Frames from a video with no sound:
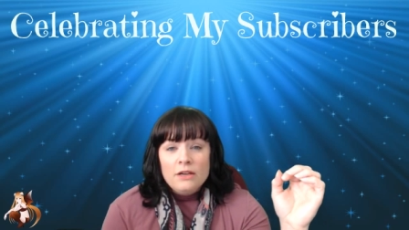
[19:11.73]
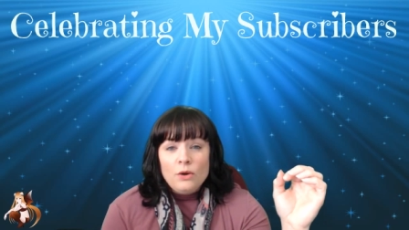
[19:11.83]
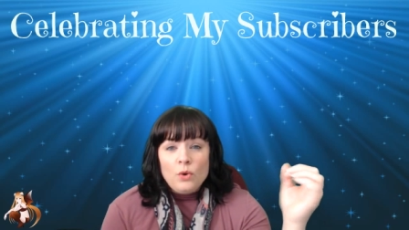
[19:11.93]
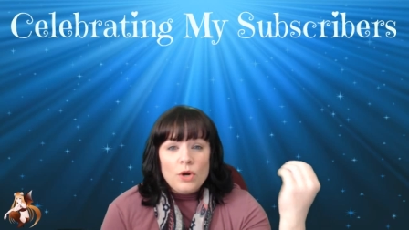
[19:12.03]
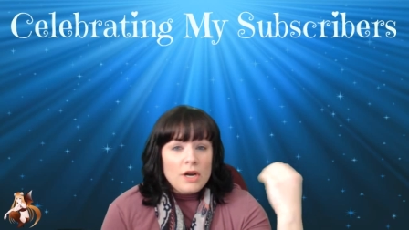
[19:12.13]

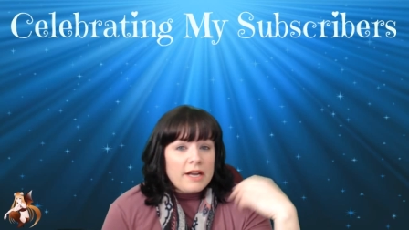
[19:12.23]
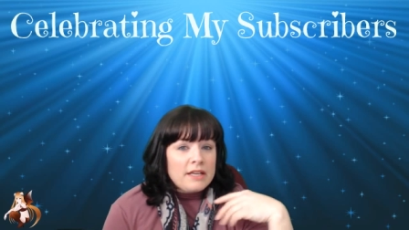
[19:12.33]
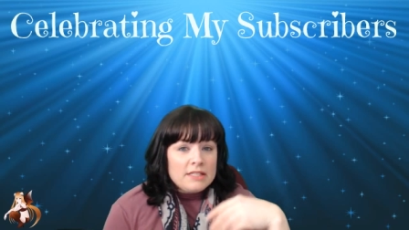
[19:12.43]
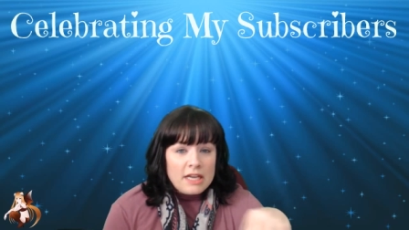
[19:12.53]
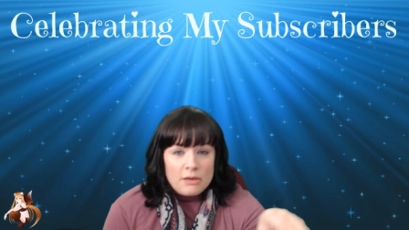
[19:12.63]
or I
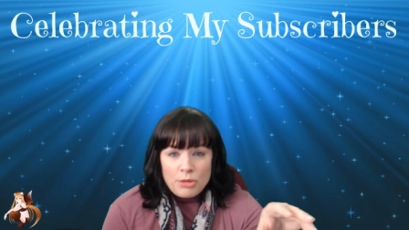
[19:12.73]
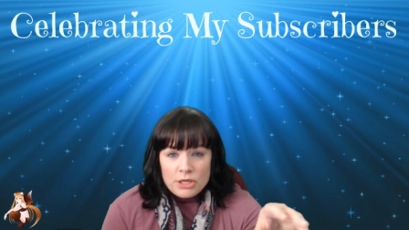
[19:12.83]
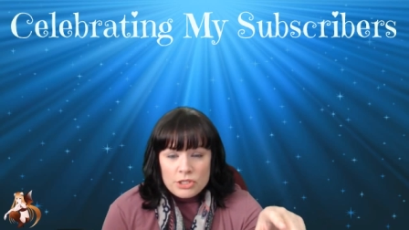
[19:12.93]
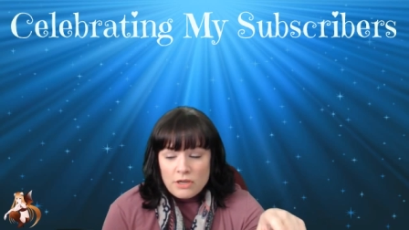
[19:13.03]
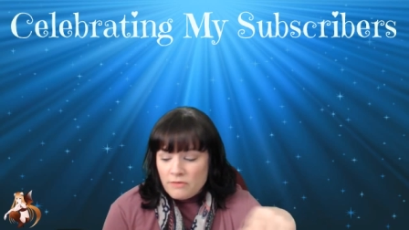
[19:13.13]
can take a
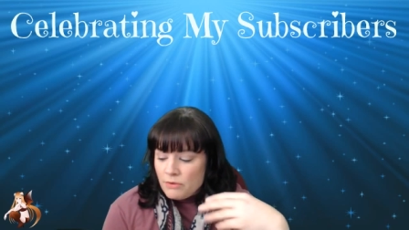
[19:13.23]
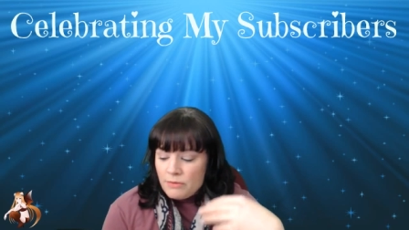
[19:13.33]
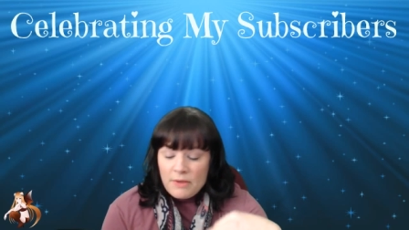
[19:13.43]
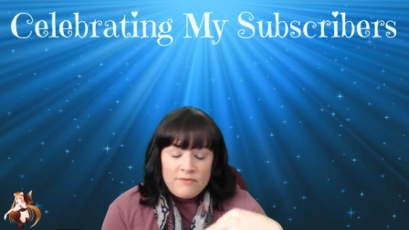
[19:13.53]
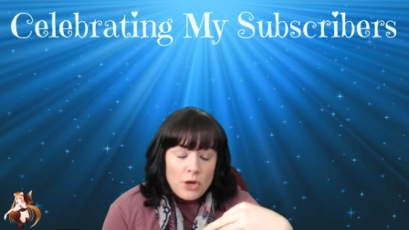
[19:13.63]
picture of it with
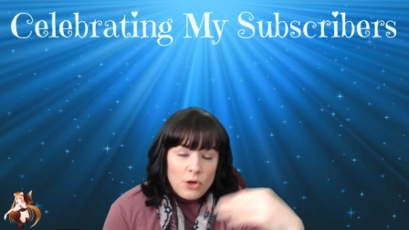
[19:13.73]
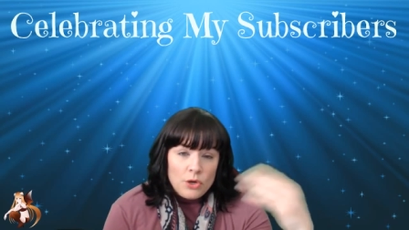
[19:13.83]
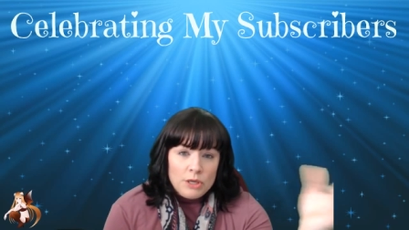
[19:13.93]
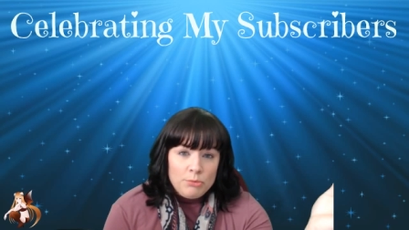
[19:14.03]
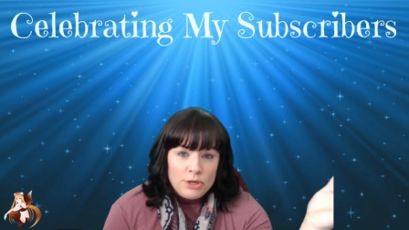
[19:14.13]
my
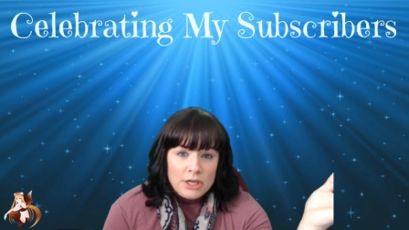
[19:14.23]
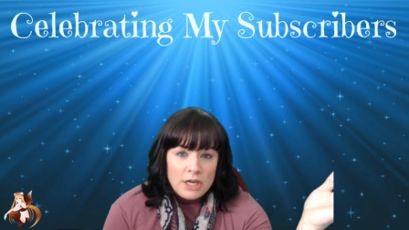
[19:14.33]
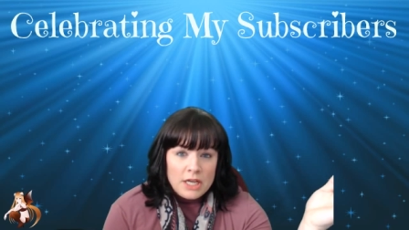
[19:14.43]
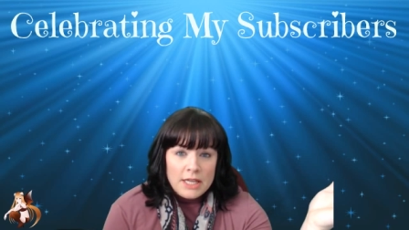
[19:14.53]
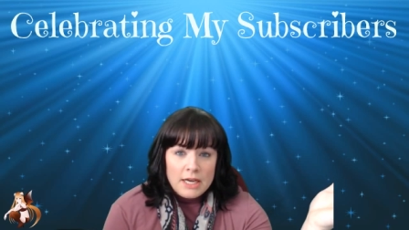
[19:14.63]
phone and put it
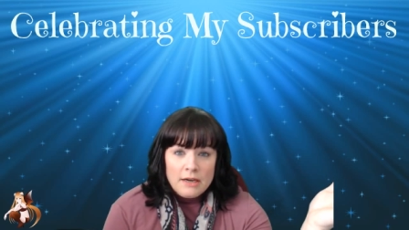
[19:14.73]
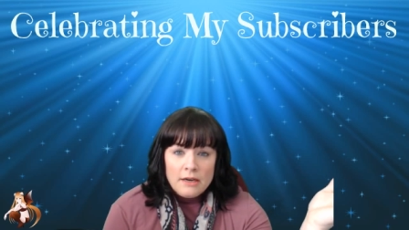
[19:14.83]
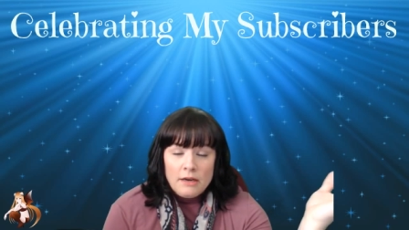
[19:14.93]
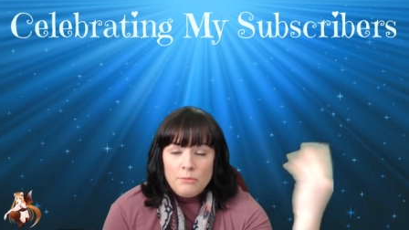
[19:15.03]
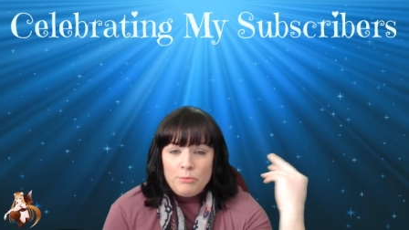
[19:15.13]
on
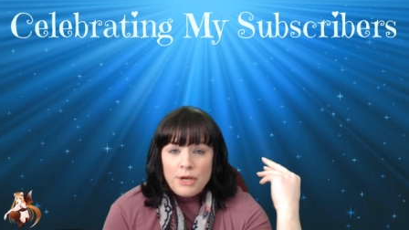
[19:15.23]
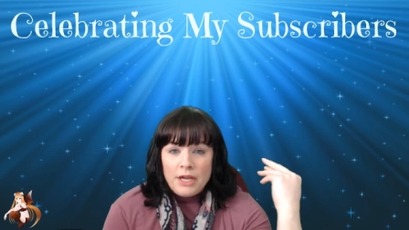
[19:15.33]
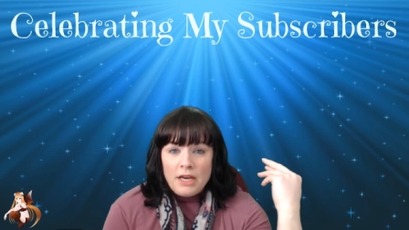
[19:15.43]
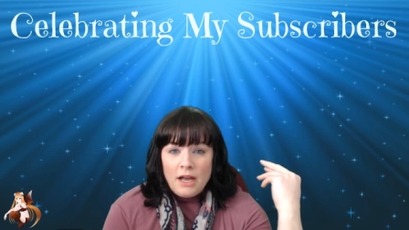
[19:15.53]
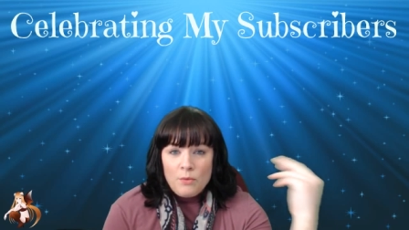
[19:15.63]
there.
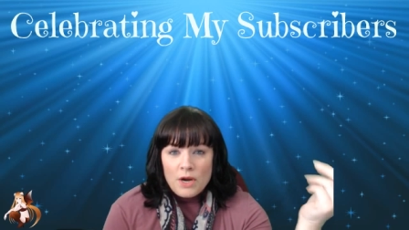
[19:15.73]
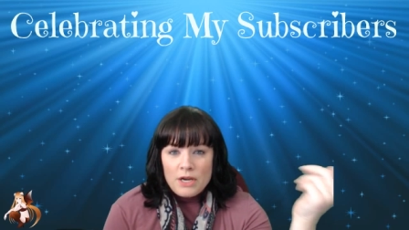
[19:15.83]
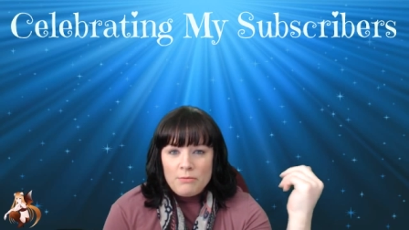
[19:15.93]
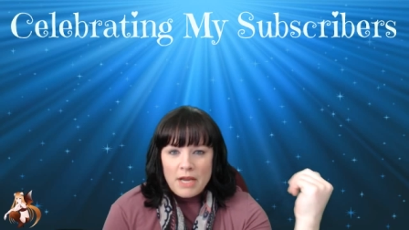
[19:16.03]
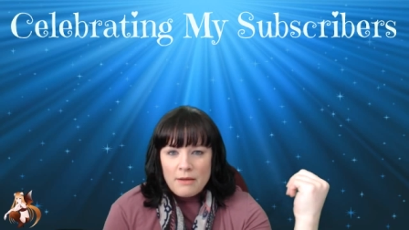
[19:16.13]
But I want
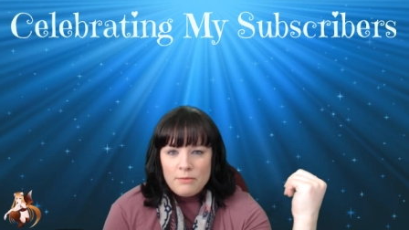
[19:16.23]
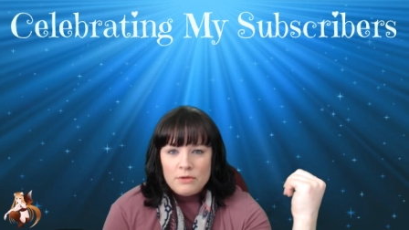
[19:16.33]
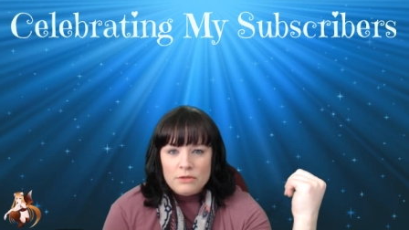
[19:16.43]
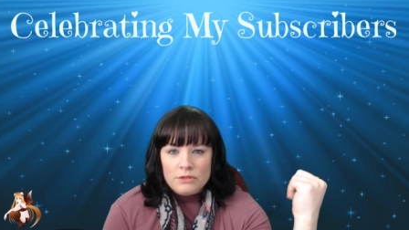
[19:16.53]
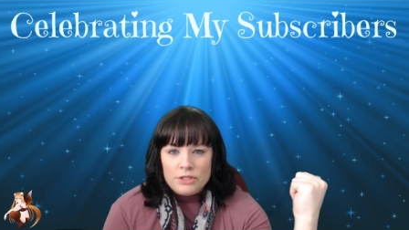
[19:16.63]
to be
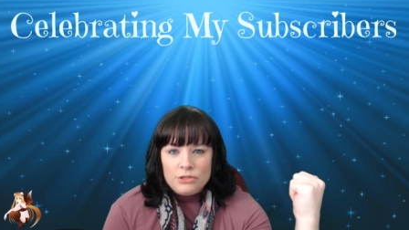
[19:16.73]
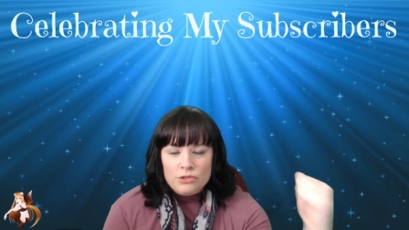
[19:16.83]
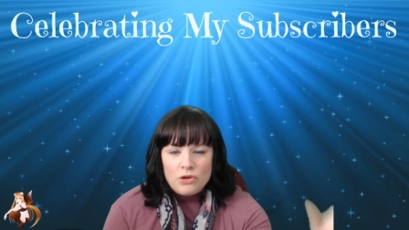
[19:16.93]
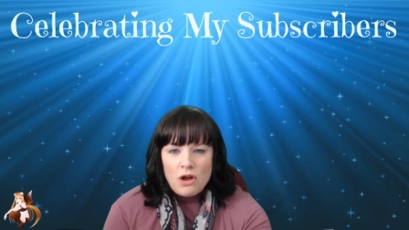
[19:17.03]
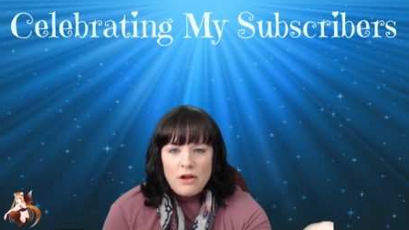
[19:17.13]
able to
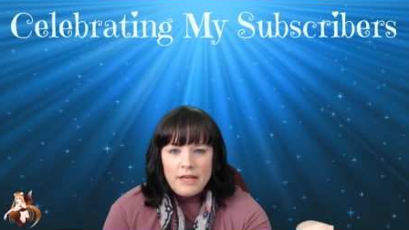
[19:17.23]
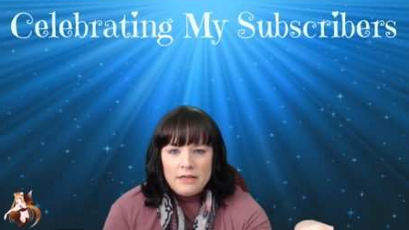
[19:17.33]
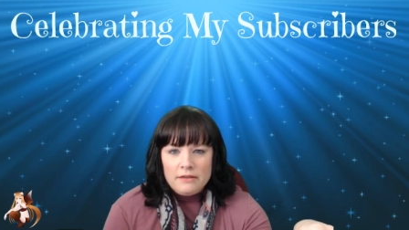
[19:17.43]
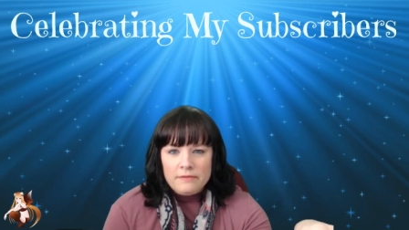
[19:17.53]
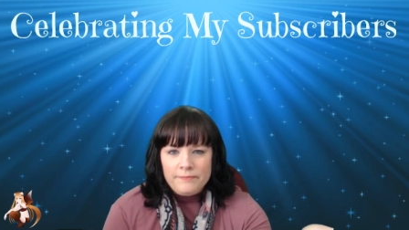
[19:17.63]
draw it
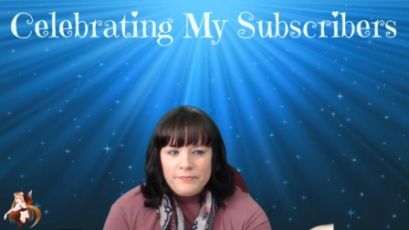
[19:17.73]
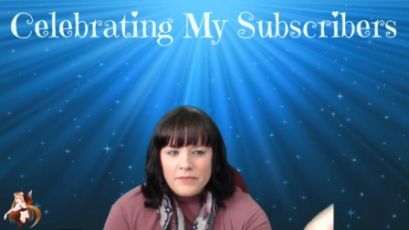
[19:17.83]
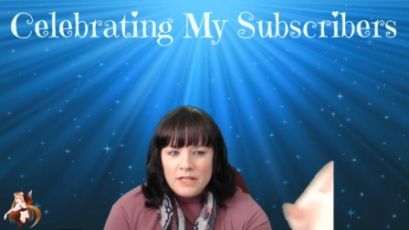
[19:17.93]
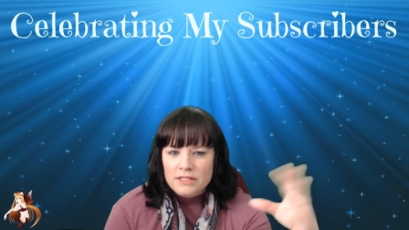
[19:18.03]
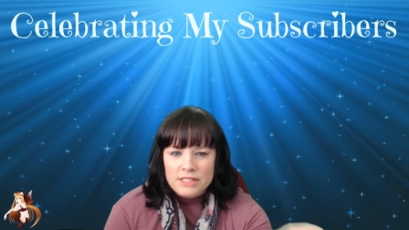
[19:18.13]

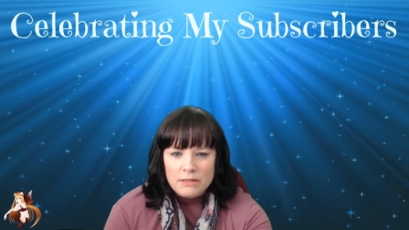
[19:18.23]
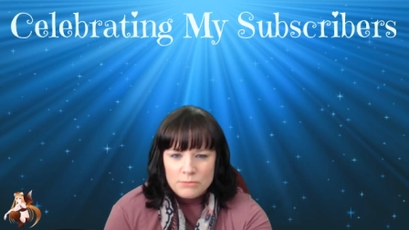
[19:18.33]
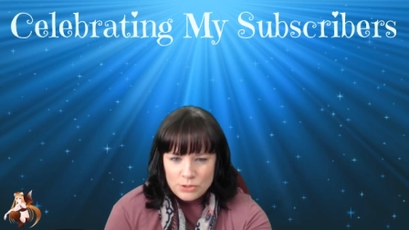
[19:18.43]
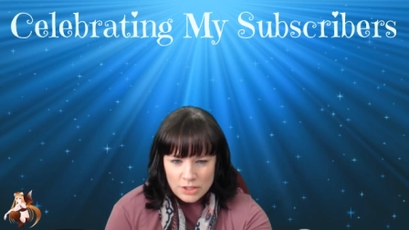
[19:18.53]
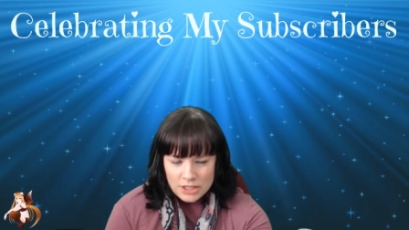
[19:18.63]
in some
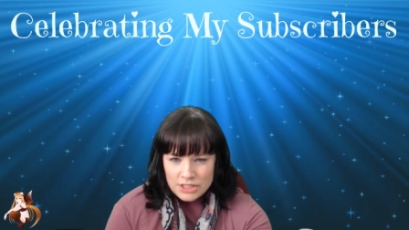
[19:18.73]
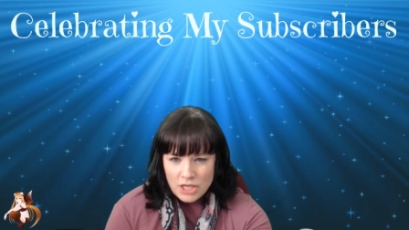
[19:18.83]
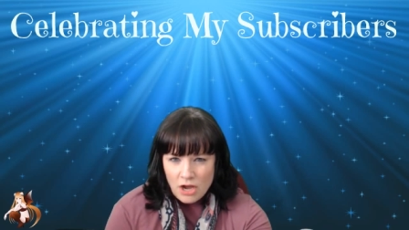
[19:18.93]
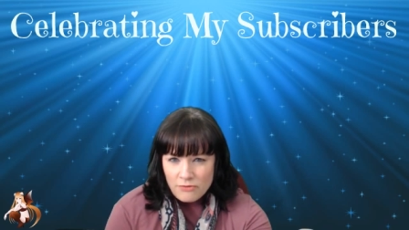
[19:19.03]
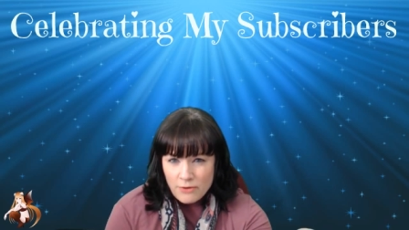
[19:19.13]
sort of
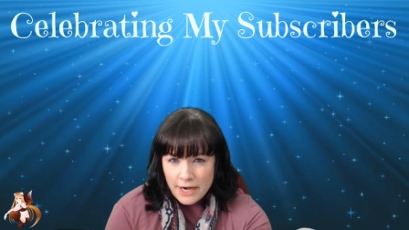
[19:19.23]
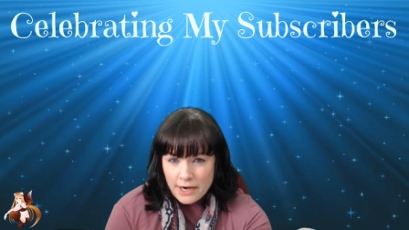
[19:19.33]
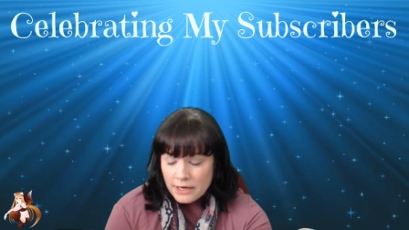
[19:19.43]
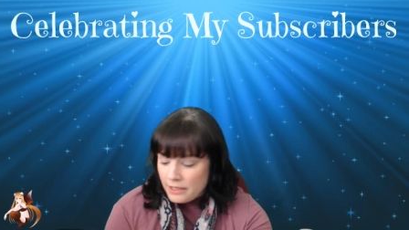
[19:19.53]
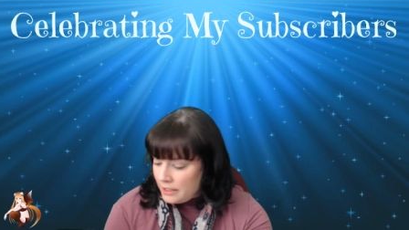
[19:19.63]
software,